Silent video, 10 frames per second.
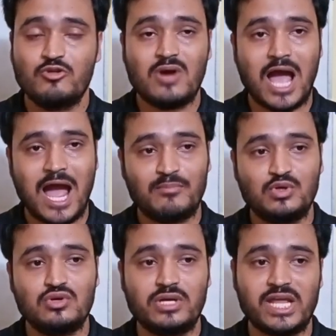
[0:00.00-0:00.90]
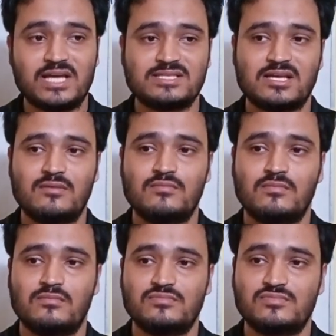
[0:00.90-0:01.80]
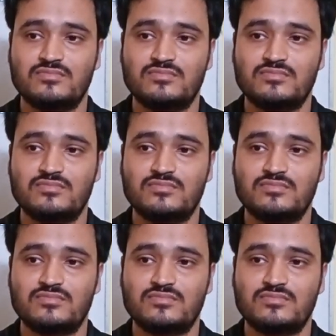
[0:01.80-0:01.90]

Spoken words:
you have to take some